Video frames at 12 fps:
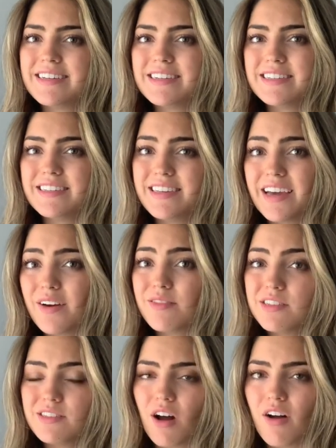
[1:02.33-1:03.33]
See how
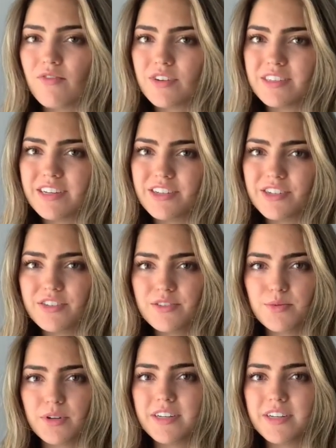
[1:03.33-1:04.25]
these conversations were